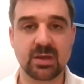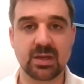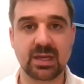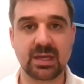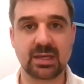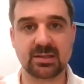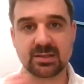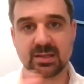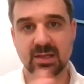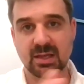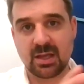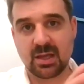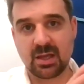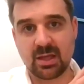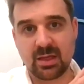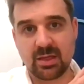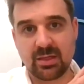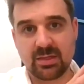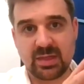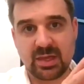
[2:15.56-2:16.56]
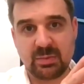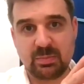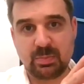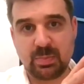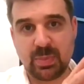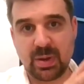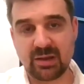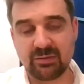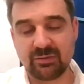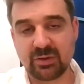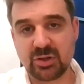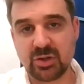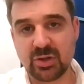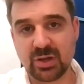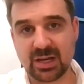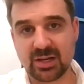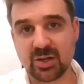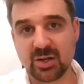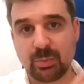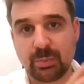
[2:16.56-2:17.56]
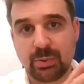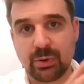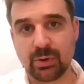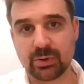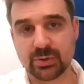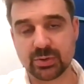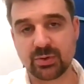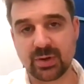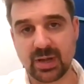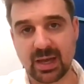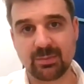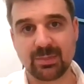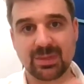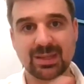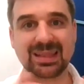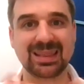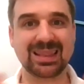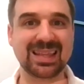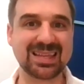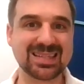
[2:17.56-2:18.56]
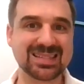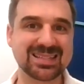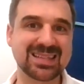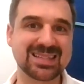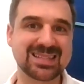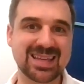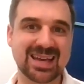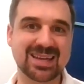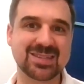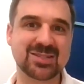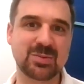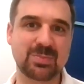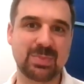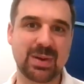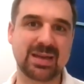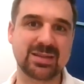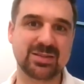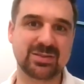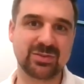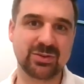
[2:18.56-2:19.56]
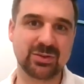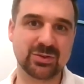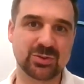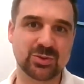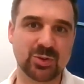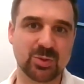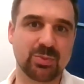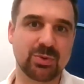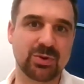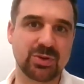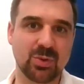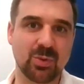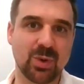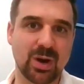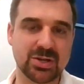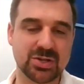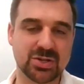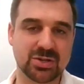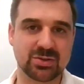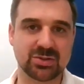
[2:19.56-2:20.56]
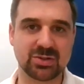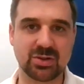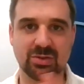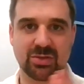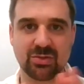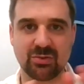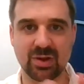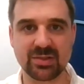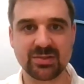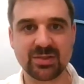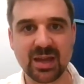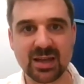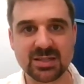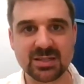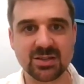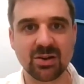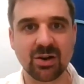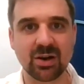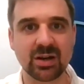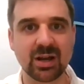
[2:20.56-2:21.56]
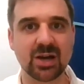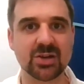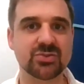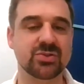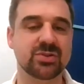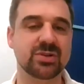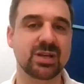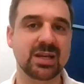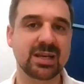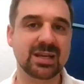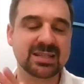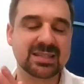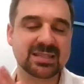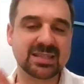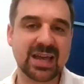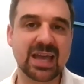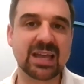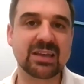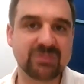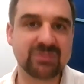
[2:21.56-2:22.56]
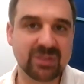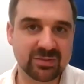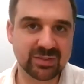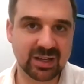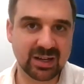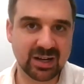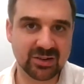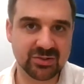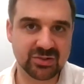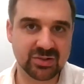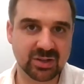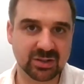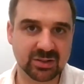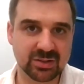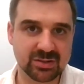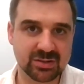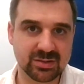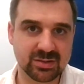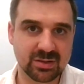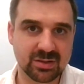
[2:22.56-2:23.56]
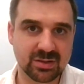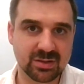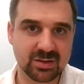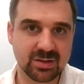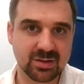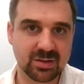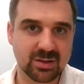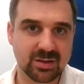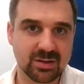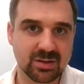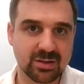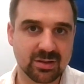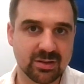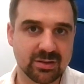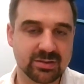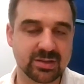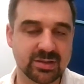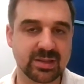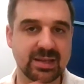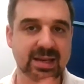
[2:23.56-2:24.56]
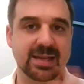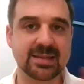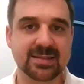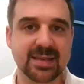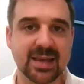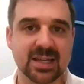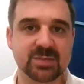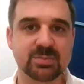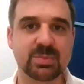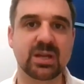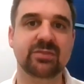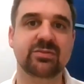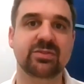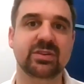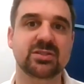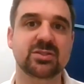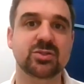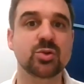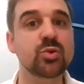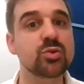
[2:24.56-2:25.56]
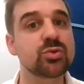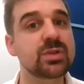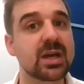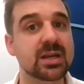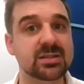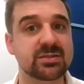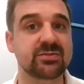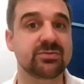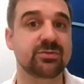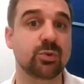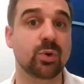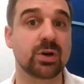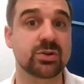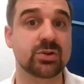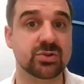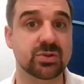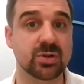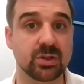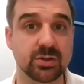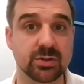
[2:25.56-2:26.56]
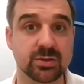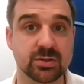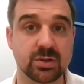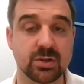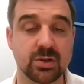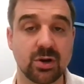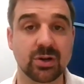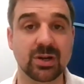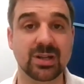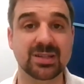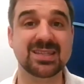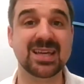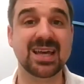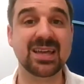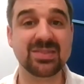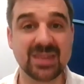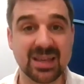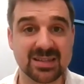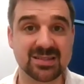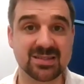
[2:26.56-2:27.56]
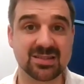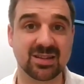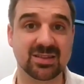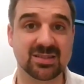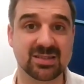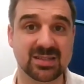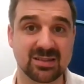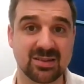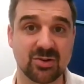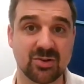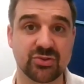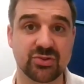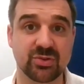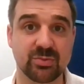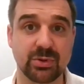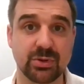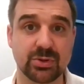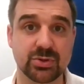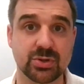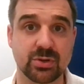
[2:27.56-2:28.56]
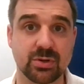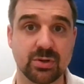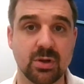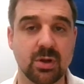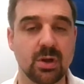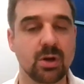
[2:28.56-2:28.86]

is the benefit you get in your personal name less the tax you pay for your superannuation. So $3,900, take $1,500. So the net tax benefit is $2,400 on a $10,000 contribution.